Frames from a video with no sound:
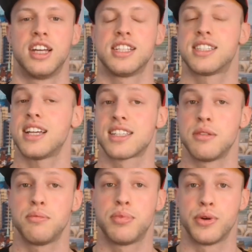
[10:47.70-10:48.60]
It's that
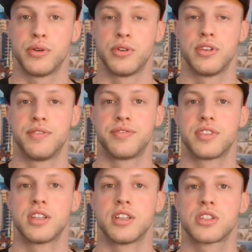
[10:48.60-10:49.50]
simple.
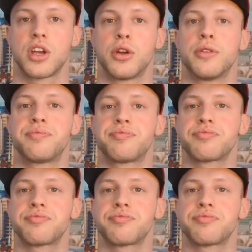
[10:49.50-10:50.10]
So,